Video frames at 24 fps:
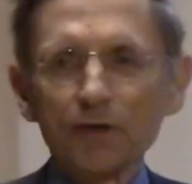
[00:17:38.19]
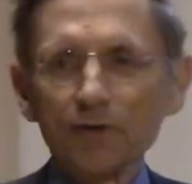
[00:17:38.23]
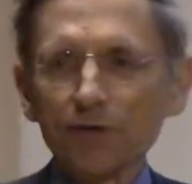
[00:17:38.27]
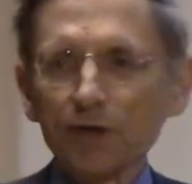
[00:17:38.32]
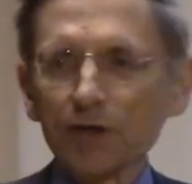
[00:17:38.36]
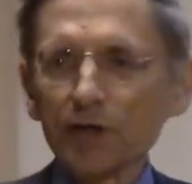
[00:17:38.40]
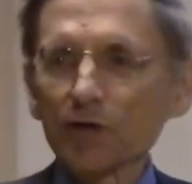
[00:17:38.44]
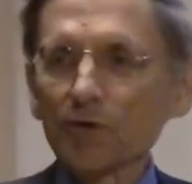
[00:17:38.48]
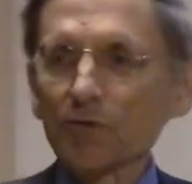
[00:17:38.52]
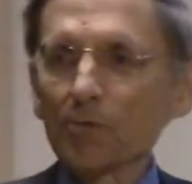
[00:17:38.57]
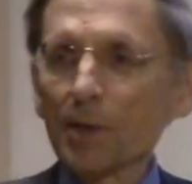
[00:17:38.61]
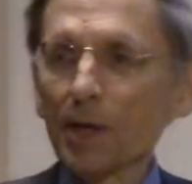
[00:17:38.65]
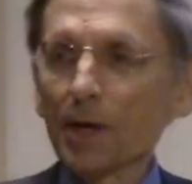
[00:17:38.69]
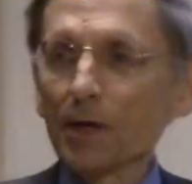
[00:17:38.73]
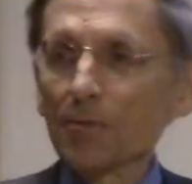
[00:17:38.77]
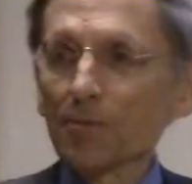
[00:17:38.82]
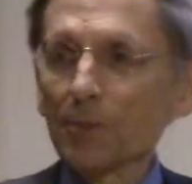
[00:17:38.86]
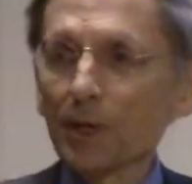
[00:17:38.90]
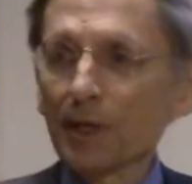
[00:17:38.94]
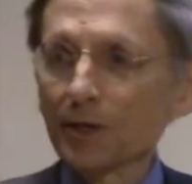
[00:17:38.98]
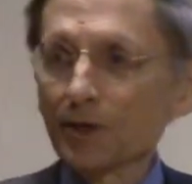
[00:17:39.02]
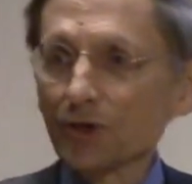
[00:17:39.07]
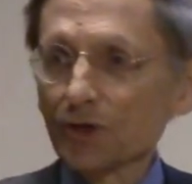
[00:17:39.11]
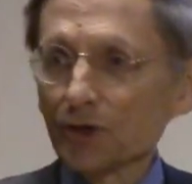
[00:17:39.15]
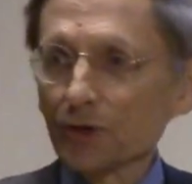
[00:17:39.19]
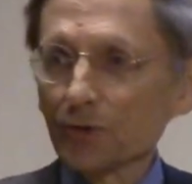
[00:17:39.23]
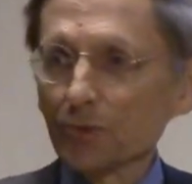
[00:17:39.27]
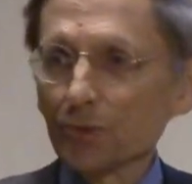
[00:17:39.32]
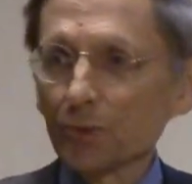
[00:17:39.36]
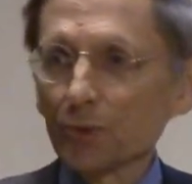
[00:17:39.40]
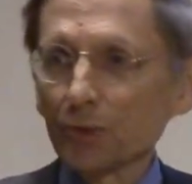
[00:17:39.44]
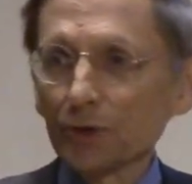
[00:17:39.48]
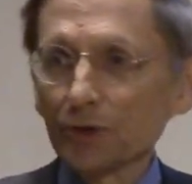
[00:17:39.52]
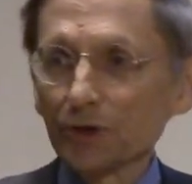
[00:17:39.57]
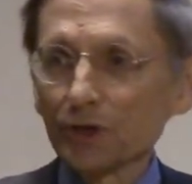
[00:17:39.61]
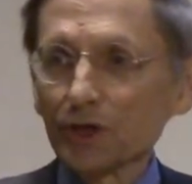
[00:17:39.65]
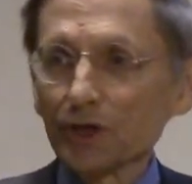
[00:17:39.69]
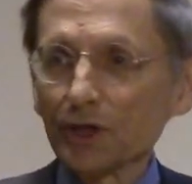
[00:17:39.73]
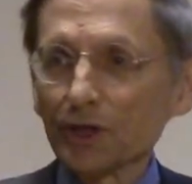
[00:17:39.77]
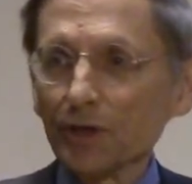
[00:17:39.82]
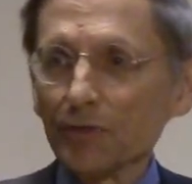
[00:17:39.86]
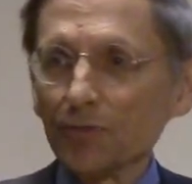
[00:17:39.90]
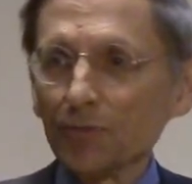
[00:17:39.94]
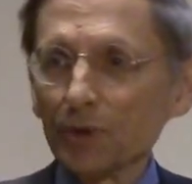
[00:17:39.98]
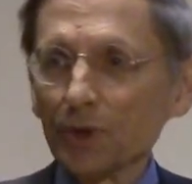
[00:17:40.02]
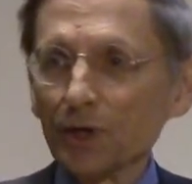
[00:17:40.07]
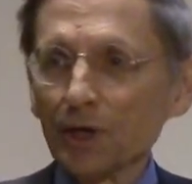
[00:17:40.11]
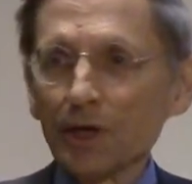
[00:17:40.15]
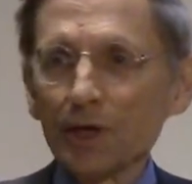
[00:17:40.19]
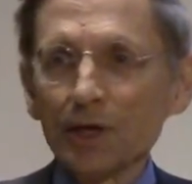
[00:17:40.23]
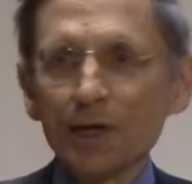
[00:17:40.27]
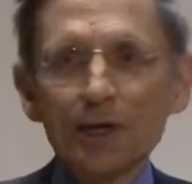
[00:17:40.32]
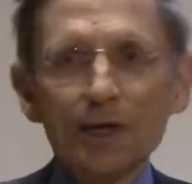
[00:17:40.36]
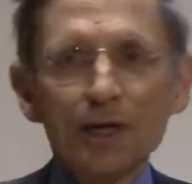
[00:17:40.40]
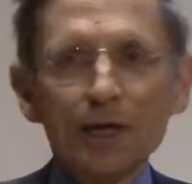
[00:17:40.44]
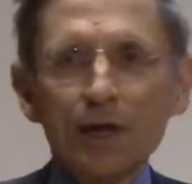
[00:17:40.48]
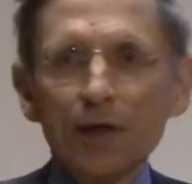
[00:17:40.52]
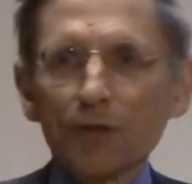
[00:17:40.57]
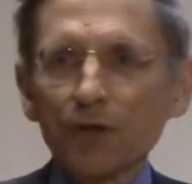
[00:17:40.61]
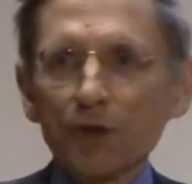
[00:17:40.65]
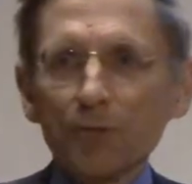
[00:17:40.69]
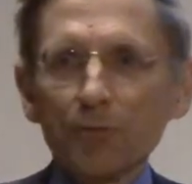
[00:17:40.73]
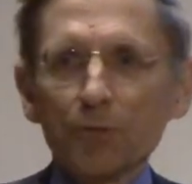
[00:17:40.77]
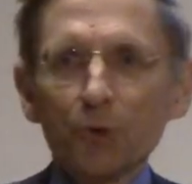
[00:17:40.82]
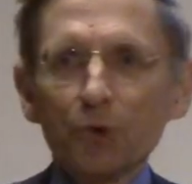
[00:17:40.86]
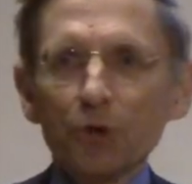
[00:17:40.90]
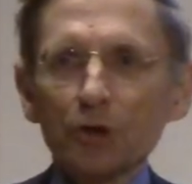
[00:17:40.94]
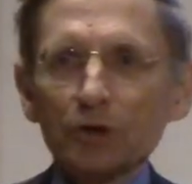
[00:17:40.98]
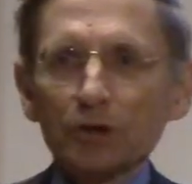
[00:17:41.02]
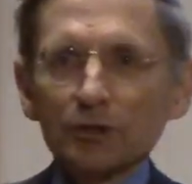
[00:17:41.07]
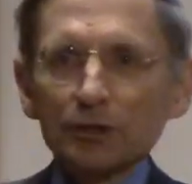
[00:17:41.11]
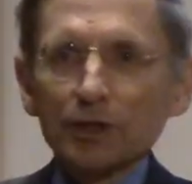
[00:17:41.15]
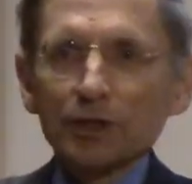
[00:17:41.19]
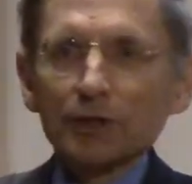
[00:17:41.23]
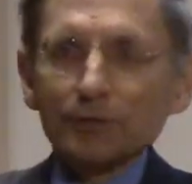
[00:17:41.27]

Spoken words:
Think about a basketball team. The ball,